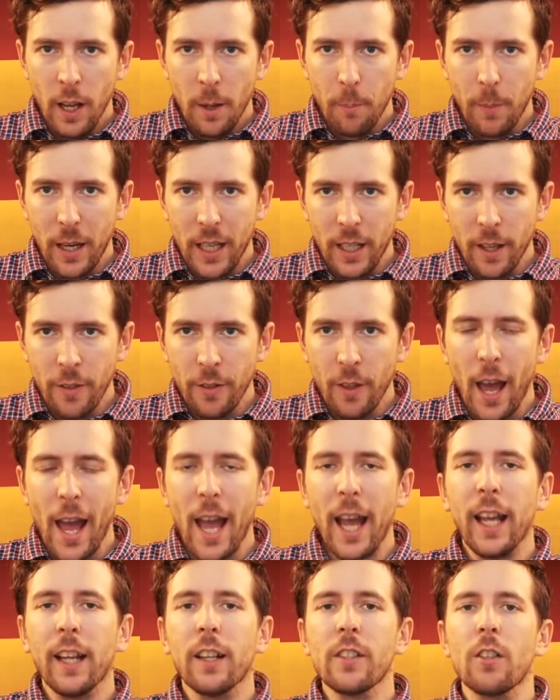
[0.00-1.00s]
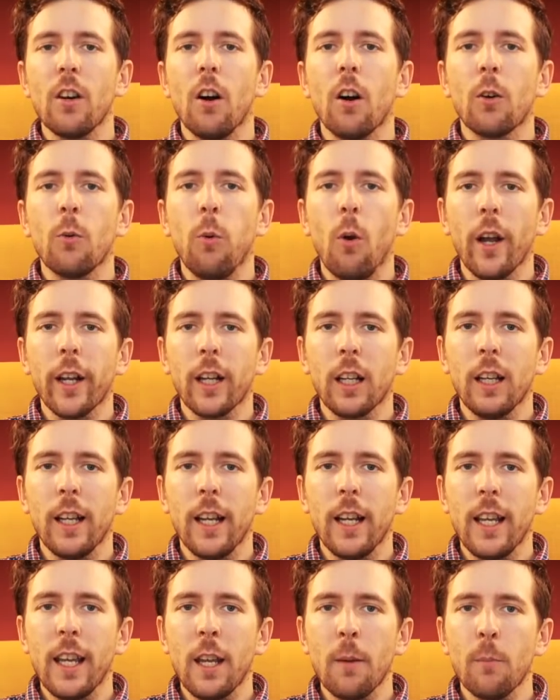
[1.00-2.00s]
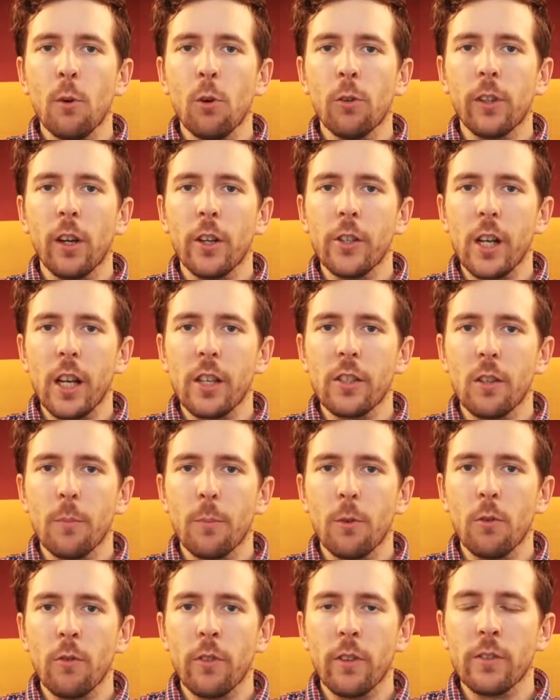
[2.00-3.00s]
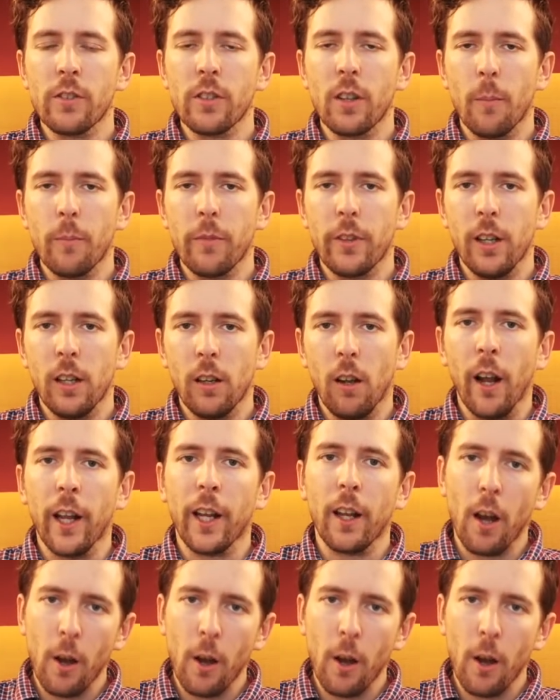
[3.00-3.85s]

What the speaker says: meaning that eggs are quite clearly more digestible than something like